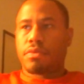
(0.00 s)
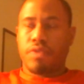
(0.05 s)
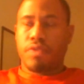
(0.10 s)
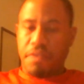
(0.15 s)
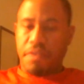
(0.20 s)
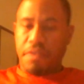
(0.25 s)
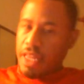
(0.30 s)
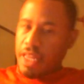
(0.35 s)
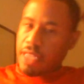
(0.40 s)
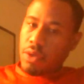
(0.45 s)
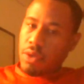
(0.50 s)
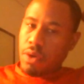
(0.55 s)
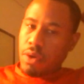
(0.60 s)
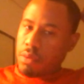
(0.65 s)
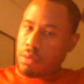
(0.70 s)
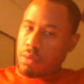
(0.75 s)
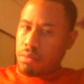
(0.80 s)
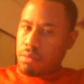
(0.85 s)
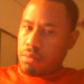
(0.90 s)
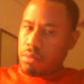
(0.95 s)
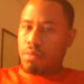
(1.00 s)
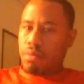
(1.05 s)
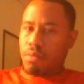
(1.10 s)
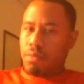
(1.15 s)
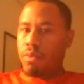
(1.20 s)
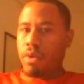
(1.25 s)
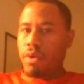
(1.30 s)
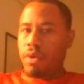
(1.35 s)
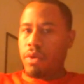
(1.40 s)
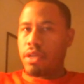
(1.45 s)
reflect on
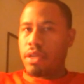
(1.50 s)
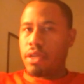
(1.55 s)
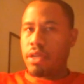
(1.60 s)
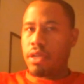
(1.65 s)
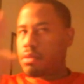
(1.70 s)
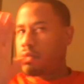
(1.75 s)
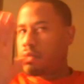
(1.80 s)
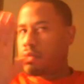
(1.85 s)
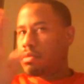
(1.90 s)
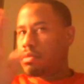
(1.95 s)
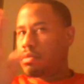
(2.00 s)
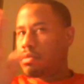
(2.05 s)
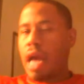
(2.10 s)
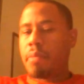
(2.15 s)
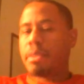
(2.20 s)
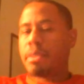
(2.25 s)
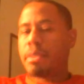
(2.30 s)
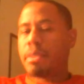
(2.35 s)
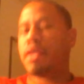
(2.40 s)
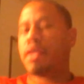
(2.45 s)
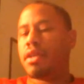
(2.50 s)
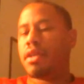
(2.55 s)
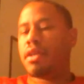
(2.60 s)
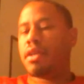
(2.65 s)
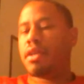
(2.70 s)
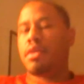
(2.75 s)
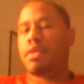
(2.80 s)
what got me here.